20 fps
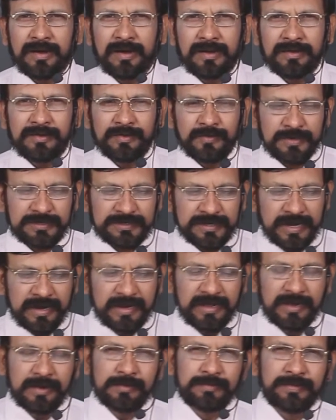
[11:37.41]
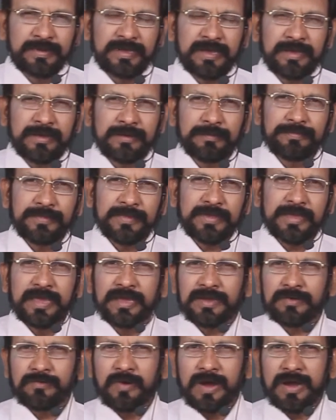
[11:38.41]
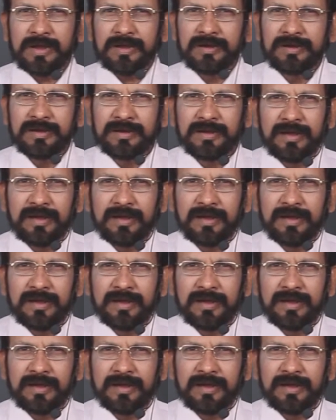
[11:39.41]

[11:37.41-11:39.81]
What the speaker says: your study will be a cakewalk,